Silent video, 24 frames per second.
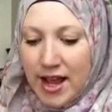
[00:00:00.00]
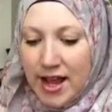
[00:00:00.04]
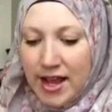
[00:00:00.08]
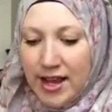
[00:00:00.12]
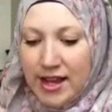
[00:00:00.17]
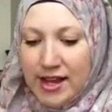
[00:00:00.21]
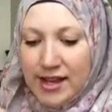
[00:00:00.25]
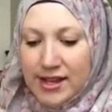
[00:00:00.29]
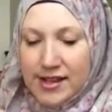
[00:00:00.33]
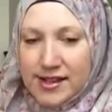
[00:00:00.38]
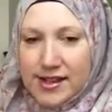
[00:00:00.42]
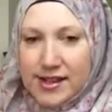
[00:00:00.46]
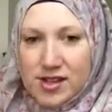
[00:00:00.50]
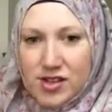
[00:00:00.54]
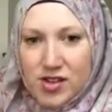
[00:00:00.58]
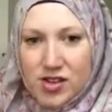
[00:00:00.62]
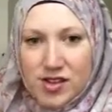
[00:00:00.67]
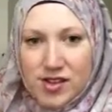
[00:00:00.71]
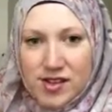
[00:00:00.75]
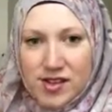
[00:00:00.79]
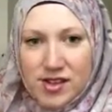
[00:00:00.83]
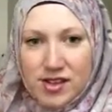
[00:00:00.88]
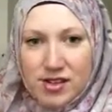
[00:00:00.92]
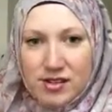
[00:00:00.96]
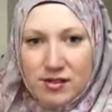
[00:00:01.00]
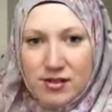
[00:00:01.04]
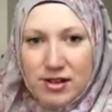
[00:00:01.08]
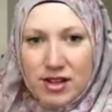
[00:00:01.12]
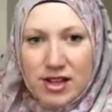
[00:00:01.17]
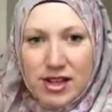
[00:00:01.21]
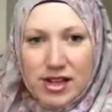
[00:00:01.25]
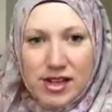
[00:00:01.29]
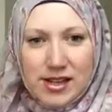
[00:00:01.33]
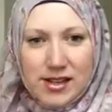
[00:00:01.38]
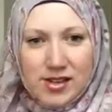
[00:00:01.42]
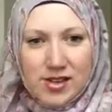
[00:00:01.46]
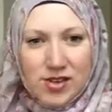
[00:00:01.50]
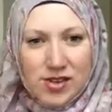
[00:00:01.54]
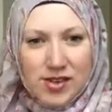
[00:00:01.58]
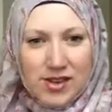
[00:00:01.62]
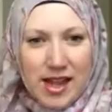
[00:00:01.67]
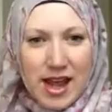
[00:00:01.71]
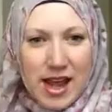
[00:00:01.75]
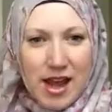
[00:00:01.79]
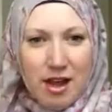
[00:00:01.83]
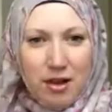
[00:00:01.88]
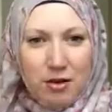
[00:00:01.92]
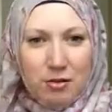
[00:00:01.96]
it's just
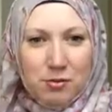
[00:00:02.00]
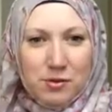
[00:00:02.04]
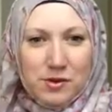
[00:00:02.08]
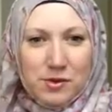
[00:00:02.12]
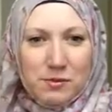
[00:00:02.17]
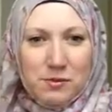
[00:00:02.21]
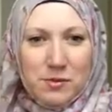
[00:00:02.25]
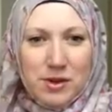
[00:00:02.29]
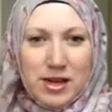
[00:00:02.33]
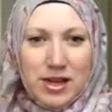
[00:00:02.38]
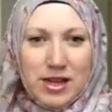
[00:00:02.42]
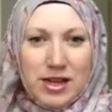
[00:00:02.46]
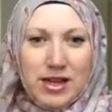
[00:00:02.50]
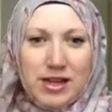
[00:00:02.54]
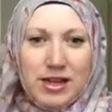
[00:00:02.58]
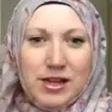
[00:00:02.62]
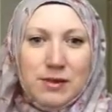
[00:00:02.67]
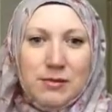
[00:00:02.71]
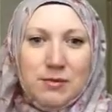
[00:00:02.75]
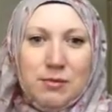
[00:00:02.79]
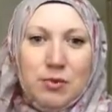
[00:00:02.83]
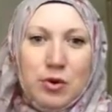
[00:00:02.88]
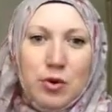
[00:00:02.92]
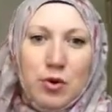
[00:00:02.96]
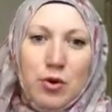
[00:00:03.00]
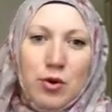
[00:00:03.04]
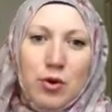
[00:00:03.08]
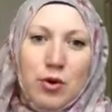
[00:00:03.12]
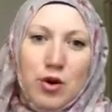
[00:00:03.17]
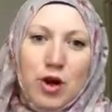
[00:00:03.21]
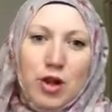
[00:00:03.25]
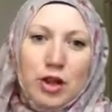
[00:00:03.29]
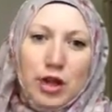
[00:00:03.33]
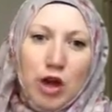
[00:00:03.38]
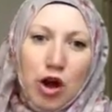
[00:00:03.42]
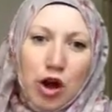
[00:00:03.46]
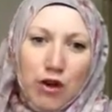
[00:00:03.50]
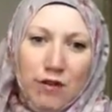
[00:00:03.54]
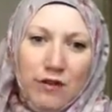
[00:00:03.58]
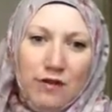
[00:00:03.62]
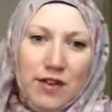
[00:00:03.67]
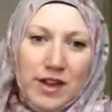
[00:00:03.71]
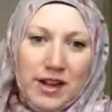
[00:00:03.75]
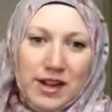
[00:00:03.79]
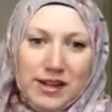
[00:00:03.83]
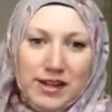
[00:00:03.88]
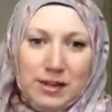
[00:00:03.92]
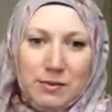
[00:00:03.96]
helped me put a lot of
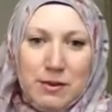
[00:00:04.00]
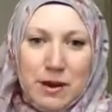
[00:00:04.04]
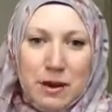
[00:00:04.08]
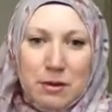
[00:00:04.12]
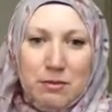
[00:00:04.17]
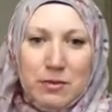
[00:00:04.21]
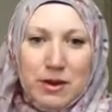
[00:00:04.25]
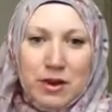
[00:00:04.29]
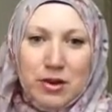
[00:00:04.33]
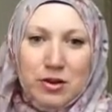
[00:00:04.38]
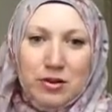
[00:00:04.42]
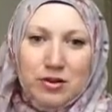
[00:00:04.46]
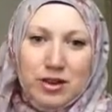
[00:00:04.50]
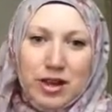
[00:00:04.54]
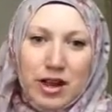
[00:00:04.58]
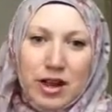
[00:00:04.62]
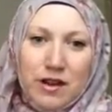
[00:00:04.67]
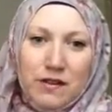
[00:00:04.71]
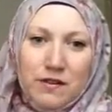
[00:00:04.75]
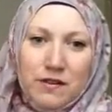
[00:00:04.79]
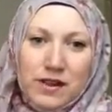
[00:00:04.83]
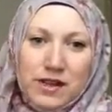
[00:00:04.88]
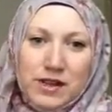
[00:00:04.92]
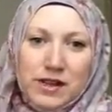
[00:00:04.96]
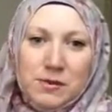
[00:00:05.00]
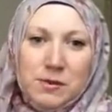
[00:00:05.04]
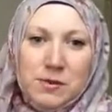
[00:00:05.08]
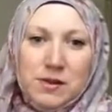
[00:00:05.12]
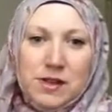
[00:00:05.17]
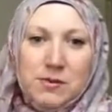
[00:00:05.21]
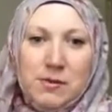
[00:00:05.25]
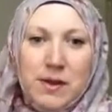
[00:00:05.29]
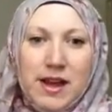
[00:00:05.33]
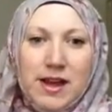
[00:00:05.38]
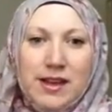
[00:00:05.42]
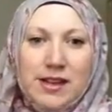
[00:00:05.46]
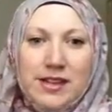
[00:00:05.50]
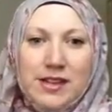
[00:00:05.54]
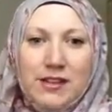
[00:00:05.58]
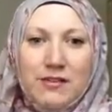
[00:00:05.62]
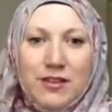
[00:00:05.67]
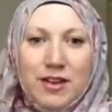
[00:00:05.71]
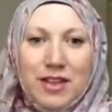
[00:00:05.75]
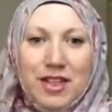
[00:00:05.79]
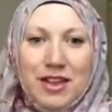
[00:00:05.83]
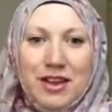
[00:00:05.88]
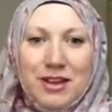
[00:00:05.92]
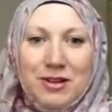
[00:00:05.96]
things about my own life into perspective.
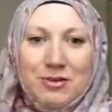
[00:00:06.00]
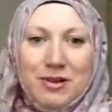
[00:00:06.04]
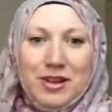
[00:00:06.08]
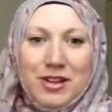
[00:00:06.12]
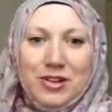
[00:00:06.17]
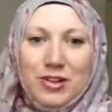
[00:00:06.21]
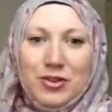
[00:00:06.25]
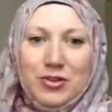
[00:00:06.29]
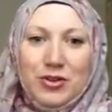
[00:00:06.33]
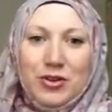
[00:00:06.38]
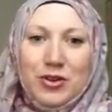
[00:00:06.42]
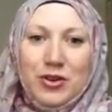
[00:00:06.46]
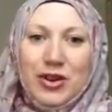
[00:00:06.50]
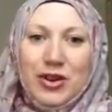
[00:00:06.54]
I think when you're